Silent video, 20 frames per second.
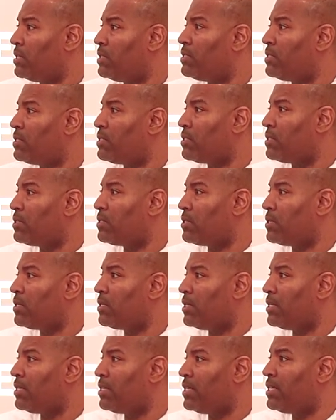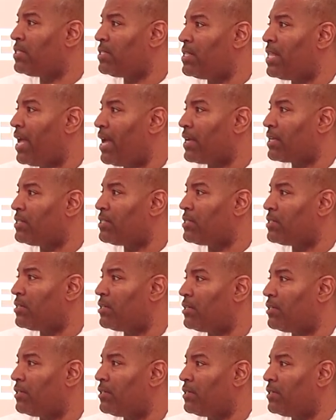is, it's next.